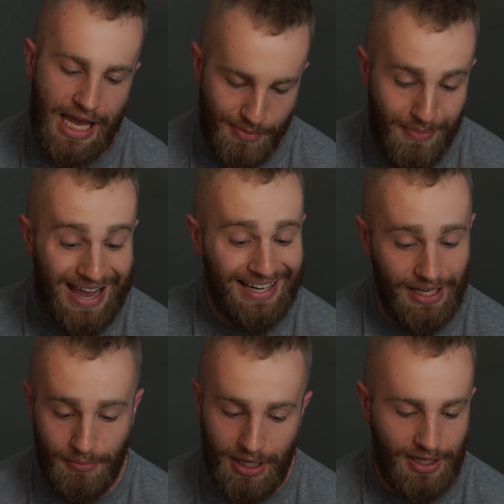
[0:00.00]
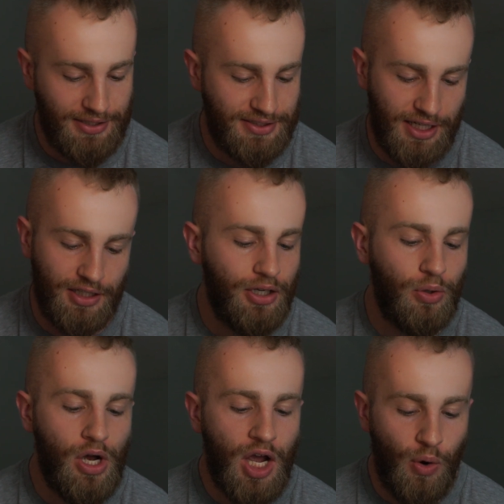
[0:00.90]
Amen, amen, I say to
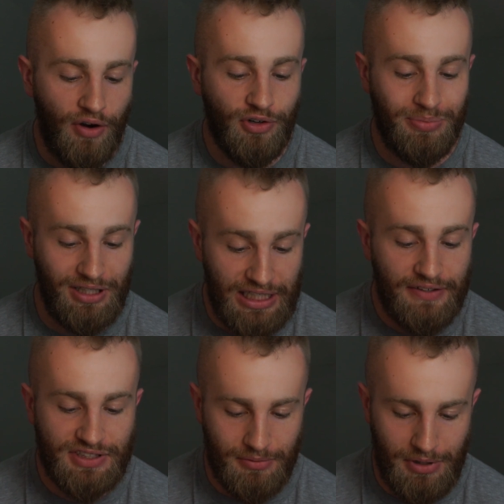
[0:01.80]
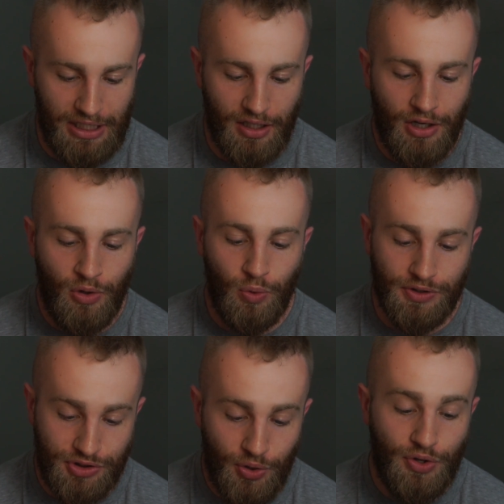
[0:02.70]
you, whoever believes in me
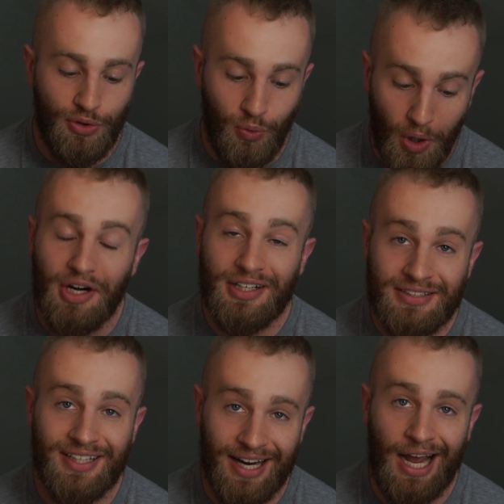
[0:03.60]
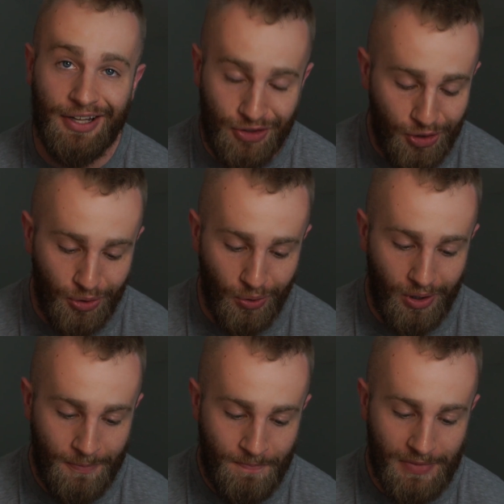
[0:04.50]
will do the works that I do,